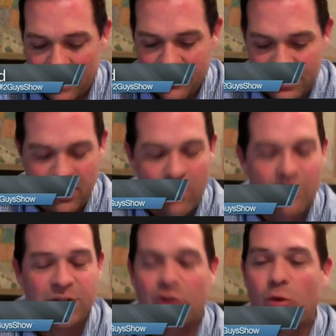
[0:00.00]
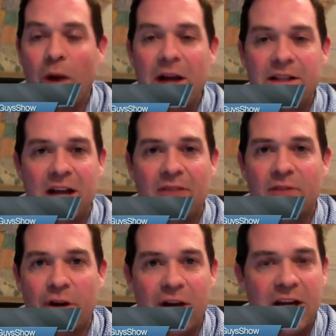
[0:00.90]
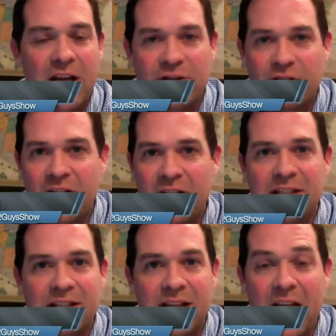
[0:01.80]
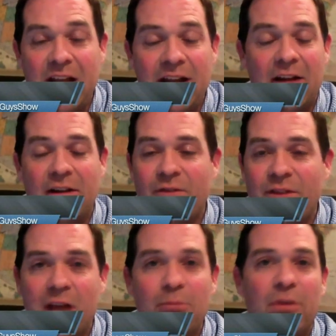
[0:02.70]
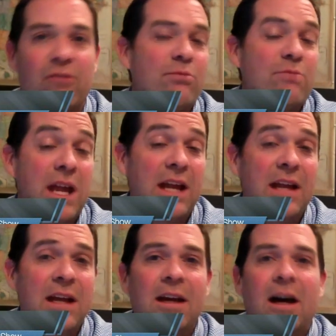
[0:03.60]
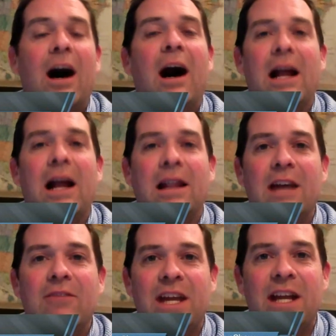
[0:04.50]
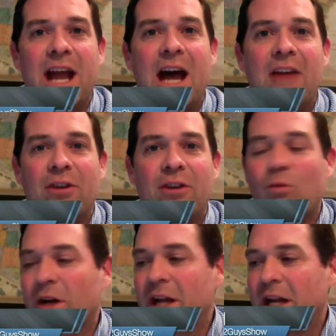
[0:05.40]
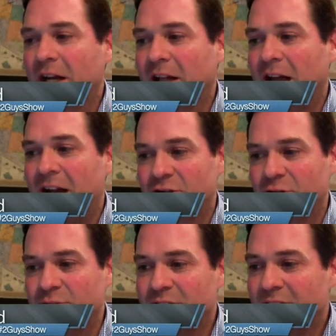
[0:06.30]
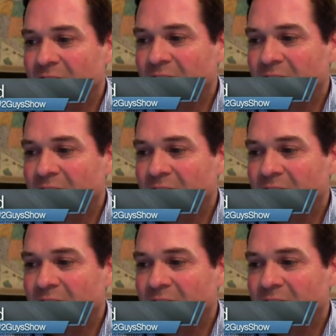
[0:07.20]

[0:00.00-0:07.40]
So it was a great day of learning yesterday and today, not only for them but for me. I love getting out there and working in classrooms